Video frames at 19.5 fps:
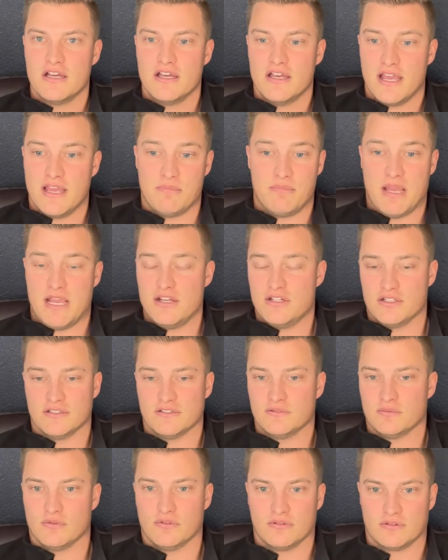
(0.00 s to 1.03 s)
and
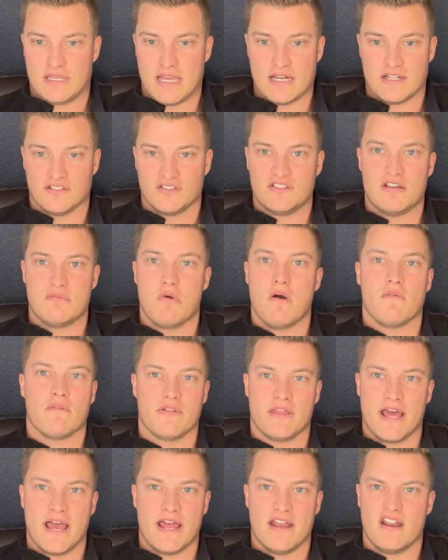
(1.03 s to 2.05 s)
patients will kind of skim over
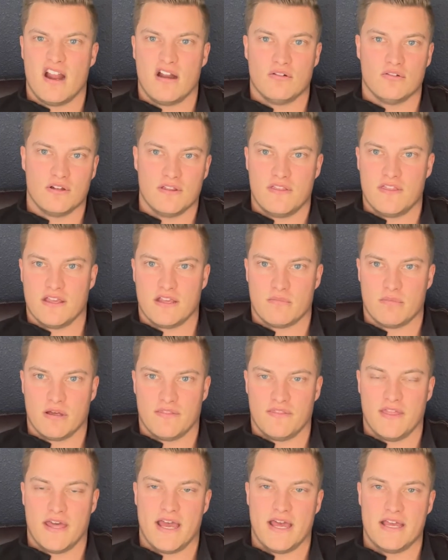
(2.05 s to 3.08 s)
that and not really think
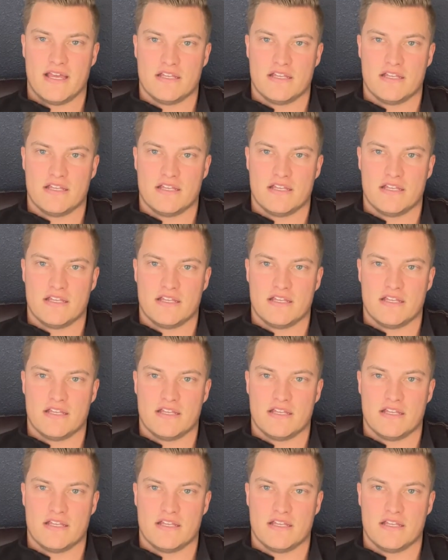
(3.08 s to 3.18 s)
about that